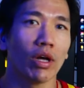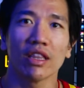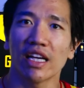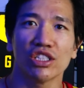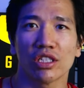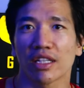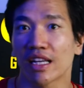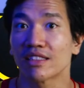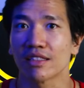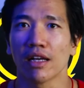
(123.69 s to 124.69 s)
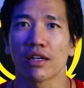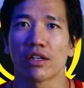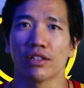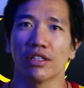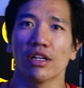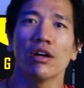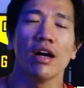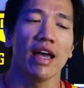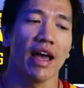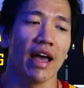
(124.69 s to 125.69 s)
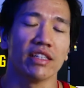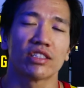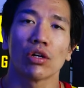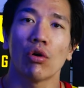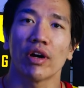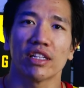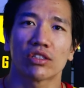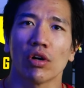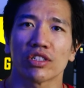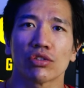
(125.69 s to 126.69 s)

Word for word: one legend against another, you know, and so on and so on.